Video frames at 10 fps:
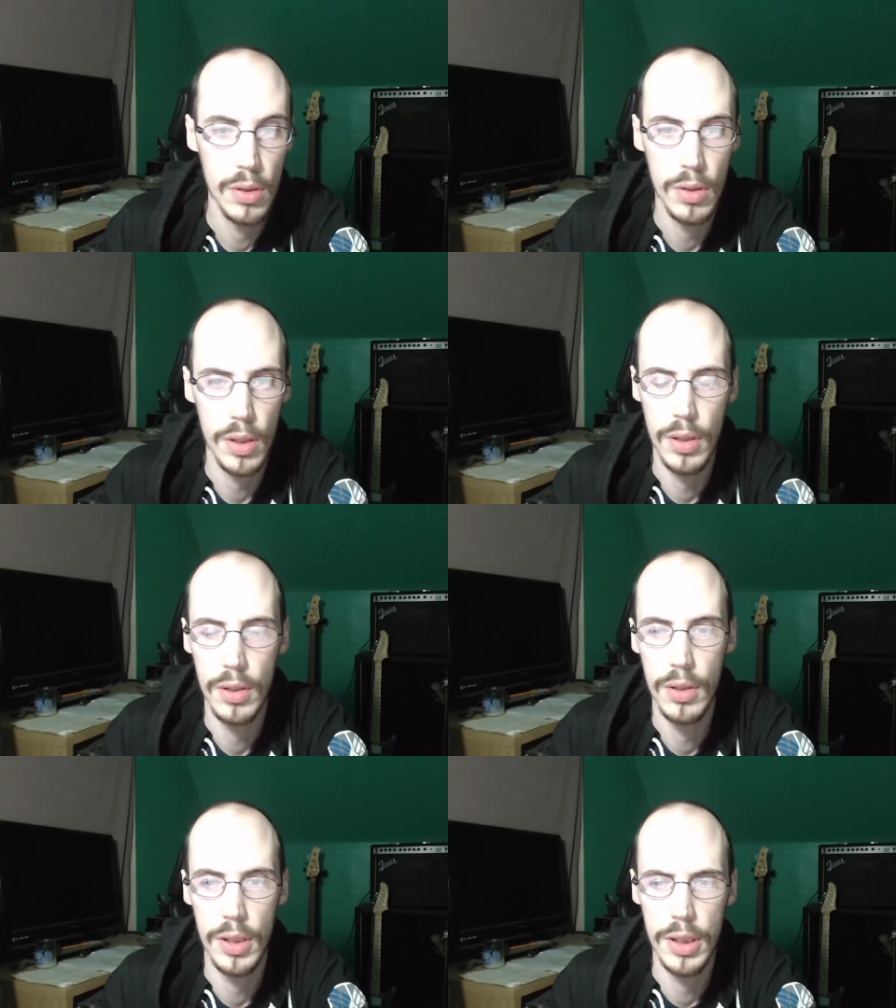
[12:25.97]
Okay.
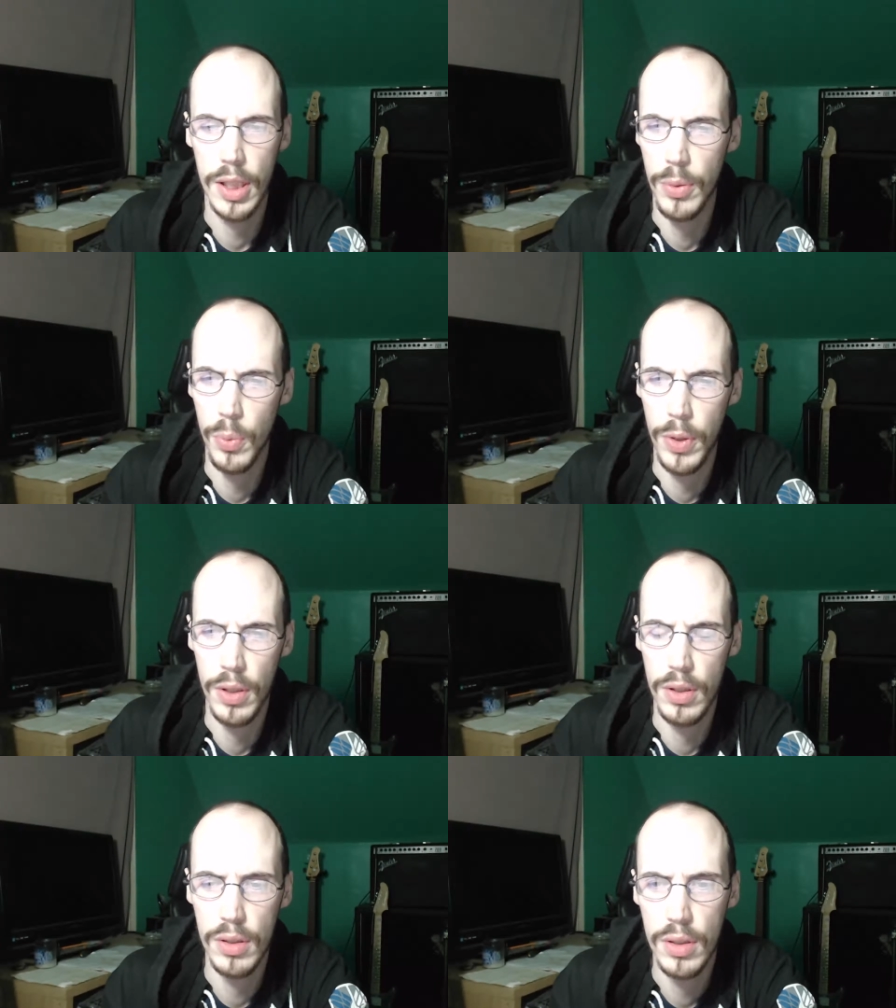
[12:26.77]
Like,
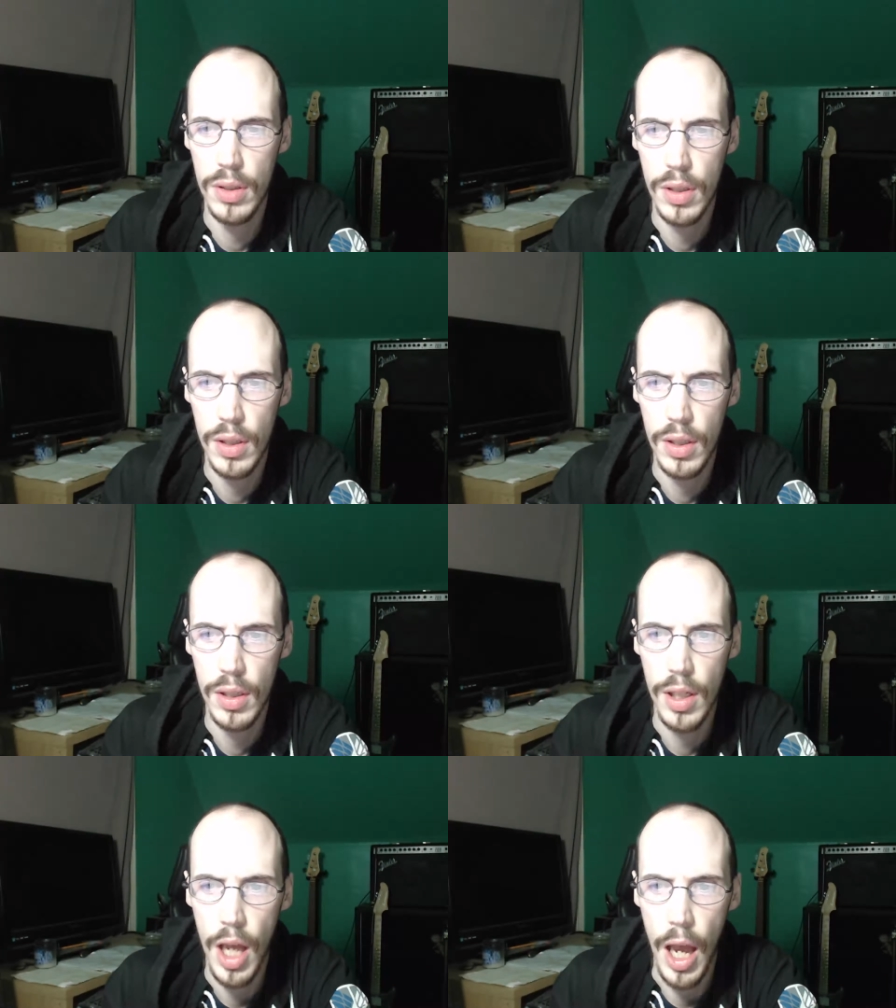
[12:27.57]
weird.
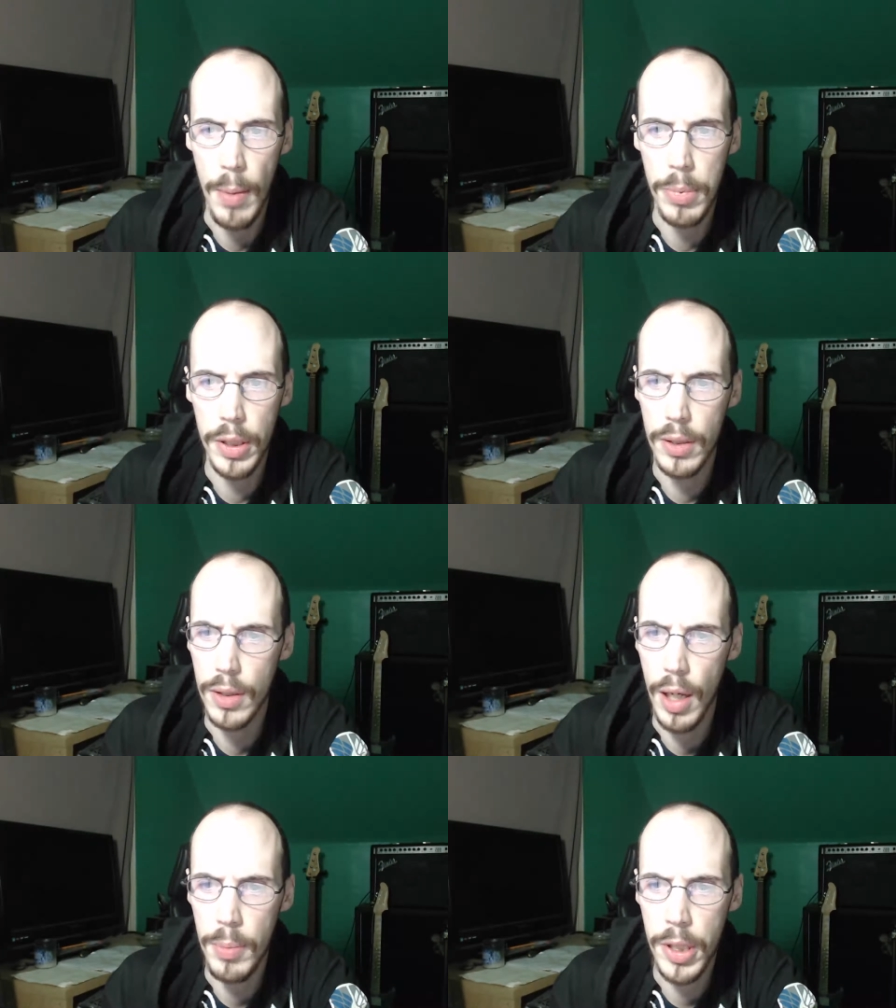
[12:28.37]

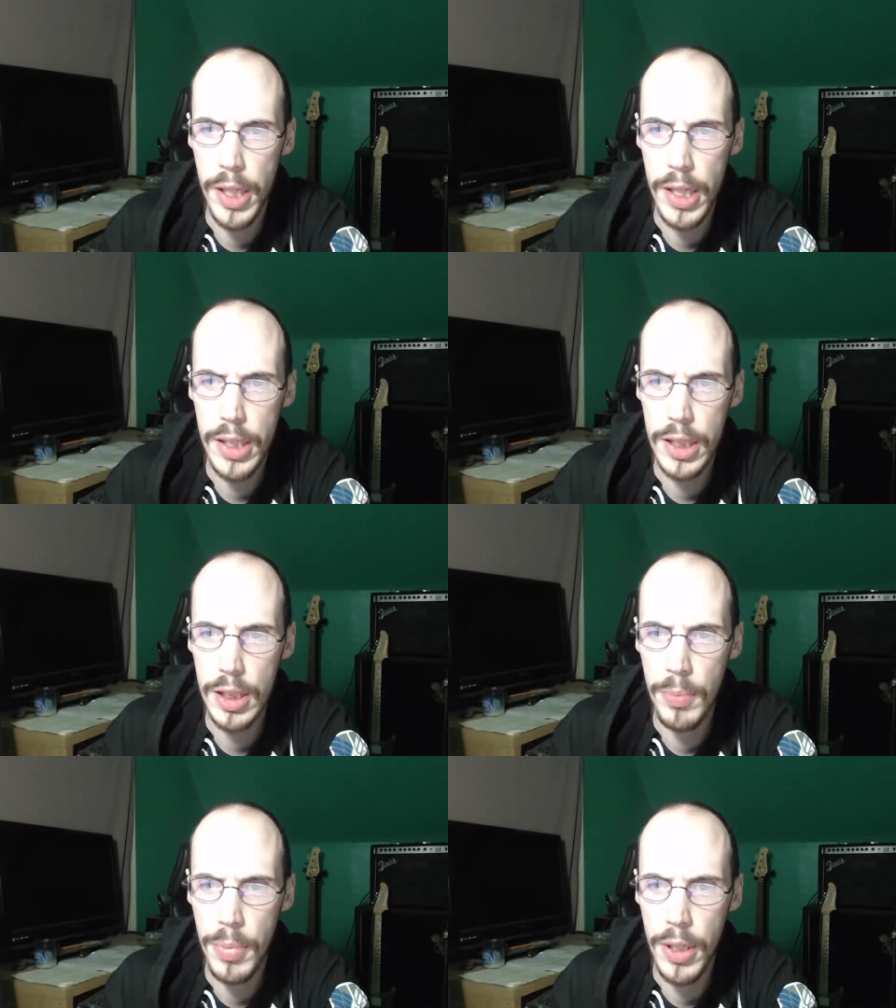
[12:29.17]
I believe this
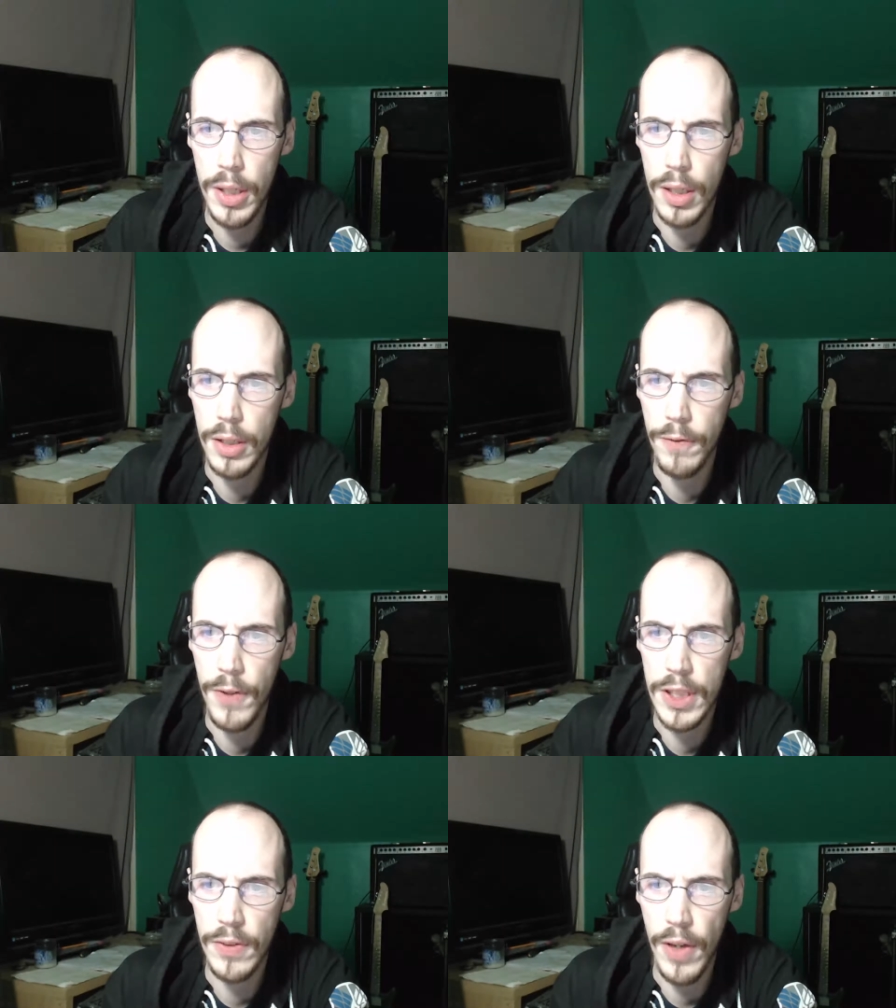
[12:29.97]
to be a
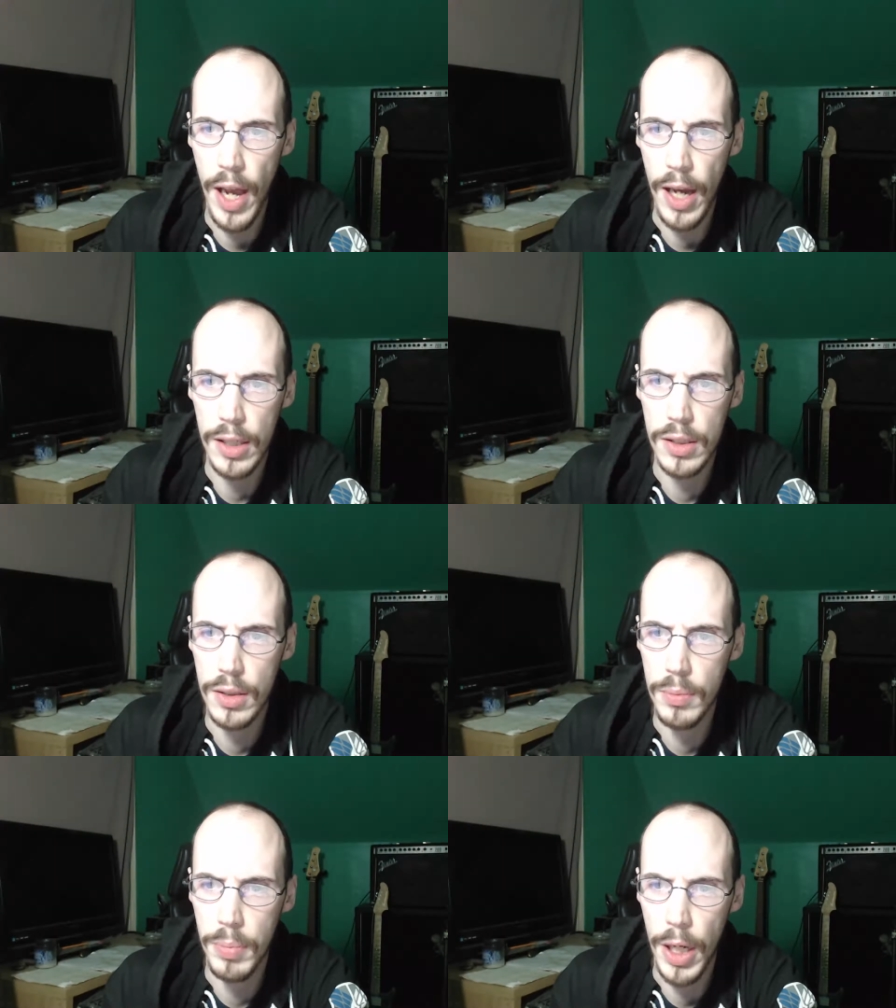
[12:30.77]
defensive act
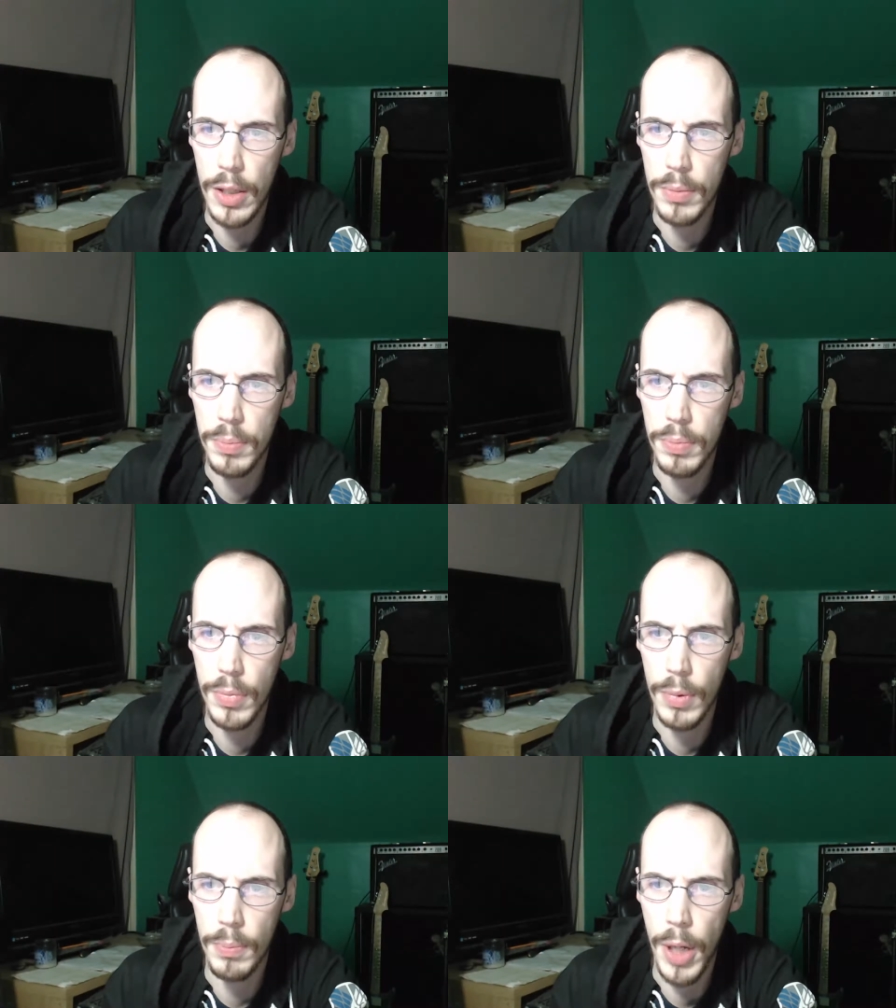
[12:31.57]
by
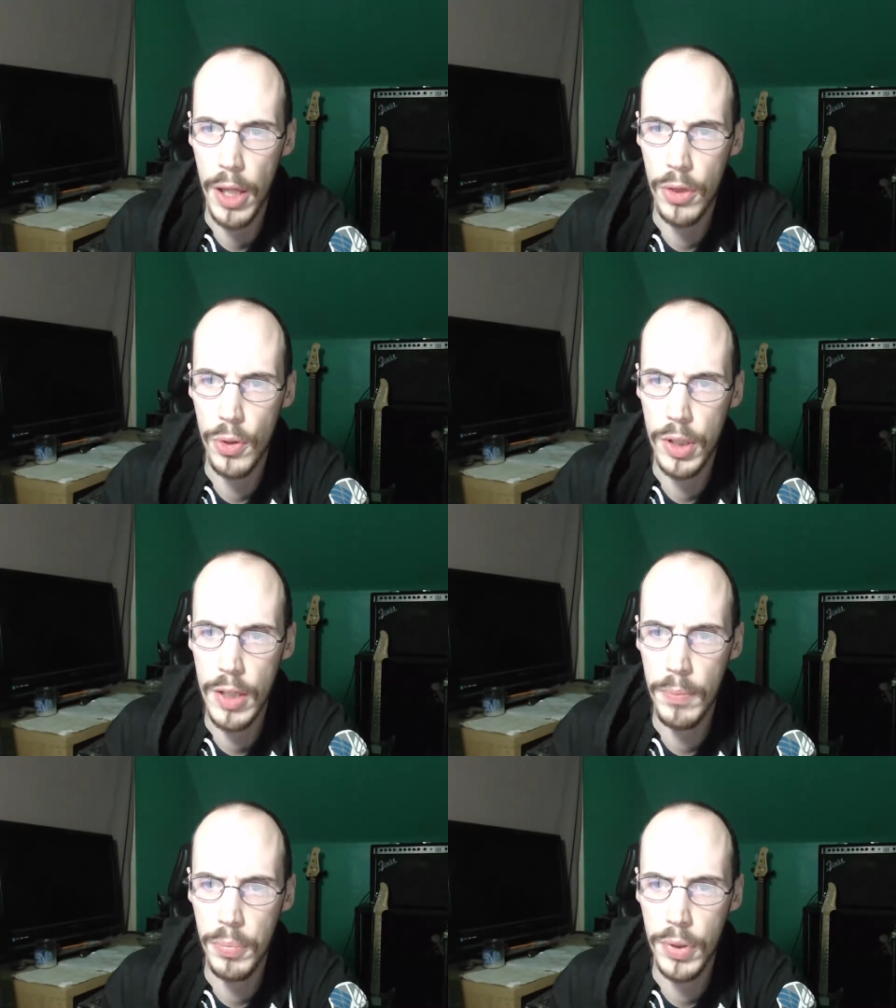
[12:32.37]

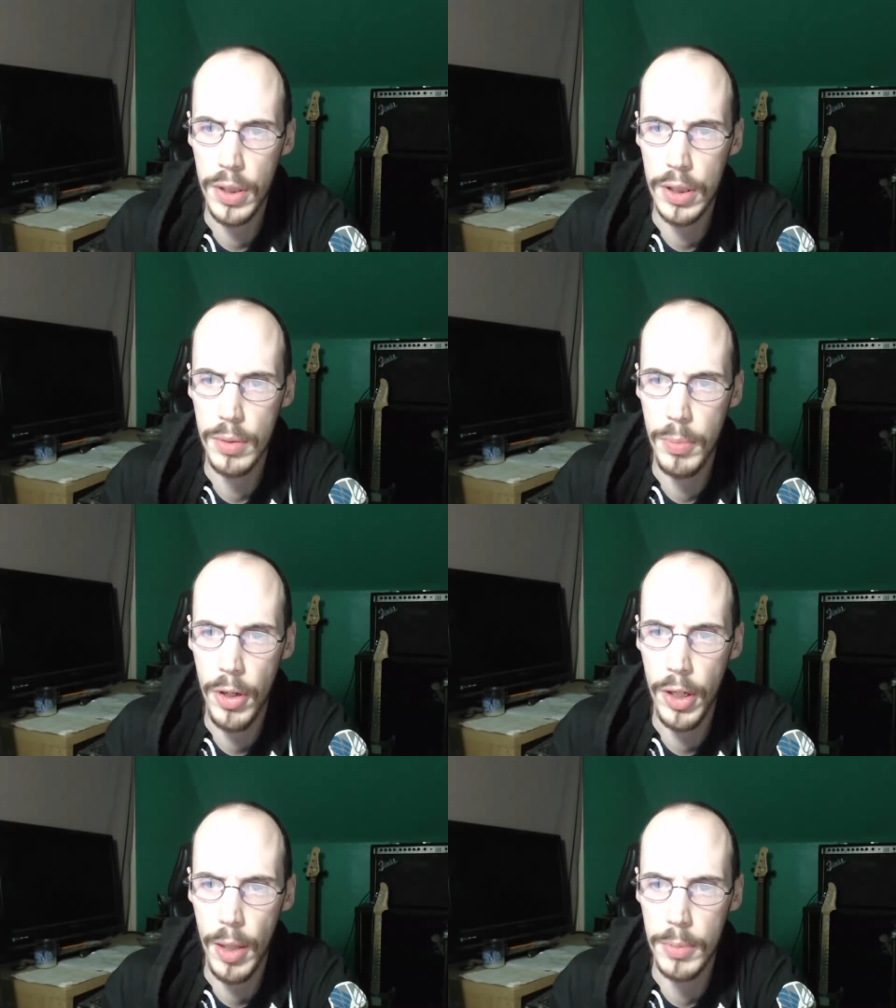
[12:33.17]
13th Prince
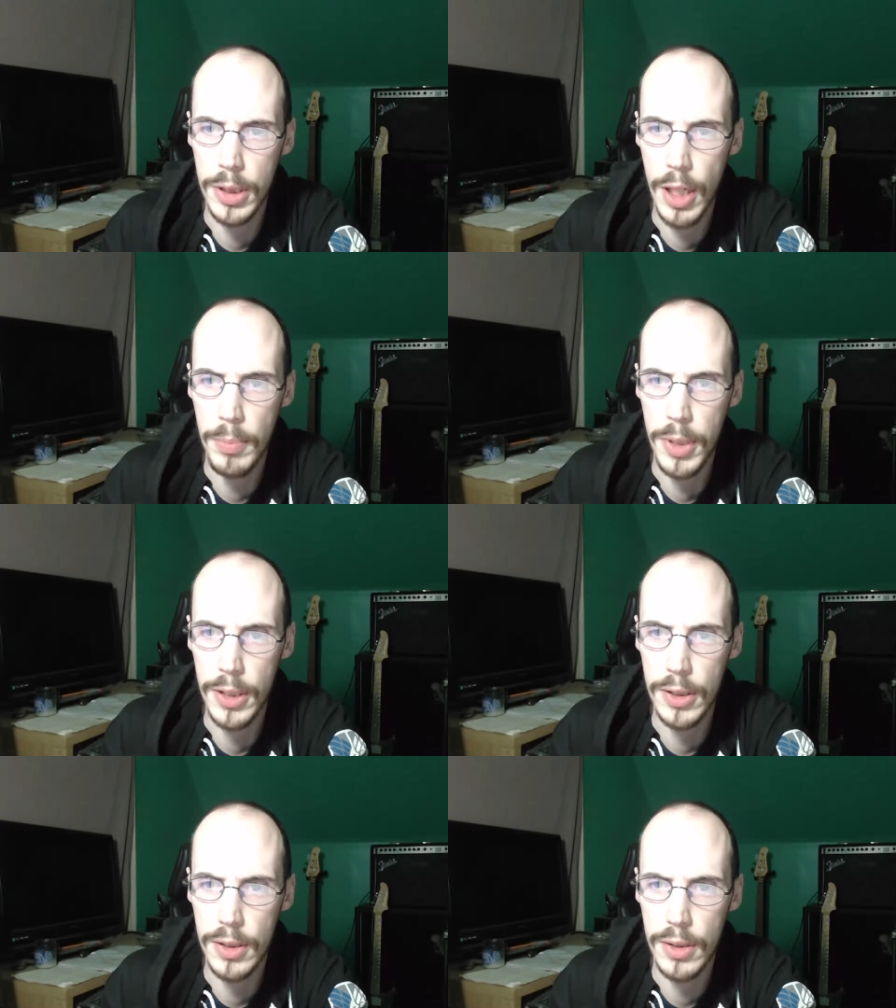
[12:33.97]
Marayam's Nen Beast.